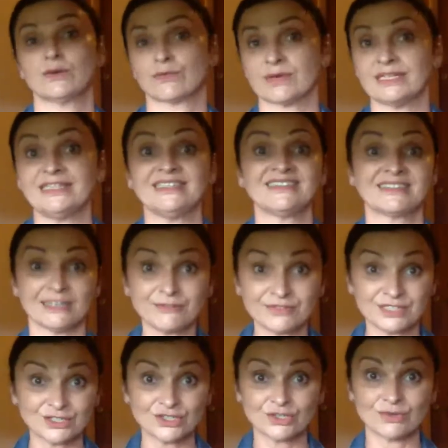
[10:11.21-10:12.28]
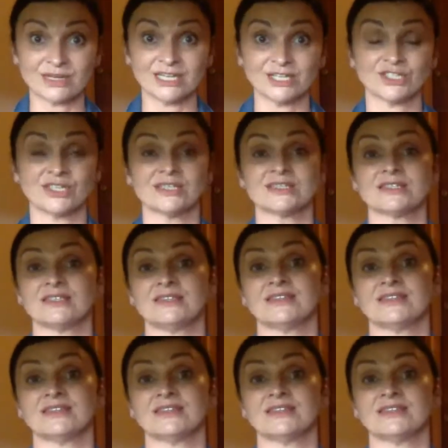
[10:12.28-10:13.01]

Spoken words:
really tough situations,